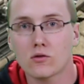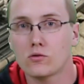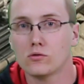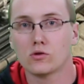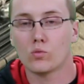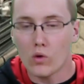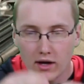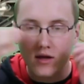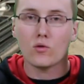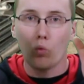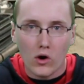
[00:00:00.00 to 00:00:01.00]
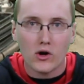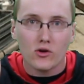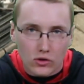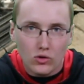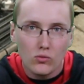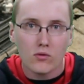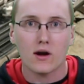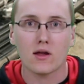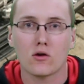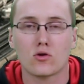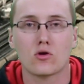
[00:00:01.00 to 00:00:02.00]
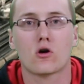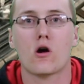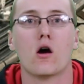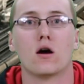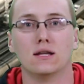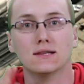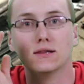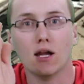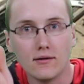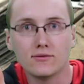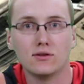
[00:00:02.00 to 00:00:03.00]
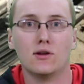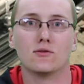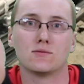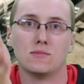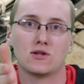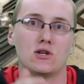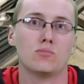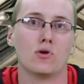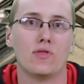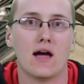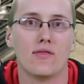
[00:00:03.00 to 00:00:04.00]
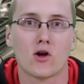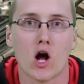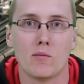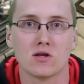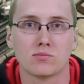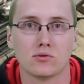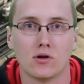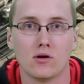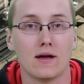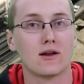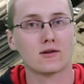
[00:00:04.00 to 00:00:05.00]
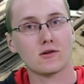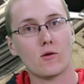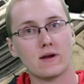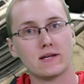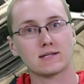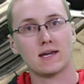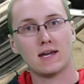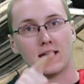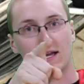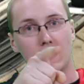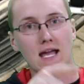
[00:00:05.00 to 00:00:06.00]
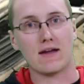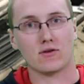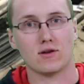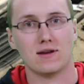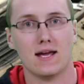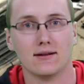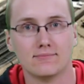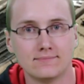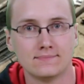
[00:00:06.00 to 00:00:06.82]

intercooler? What are, you, what are you running on your car? I'd love to know, so make sure you put that in the comments below. And as always, have a good day.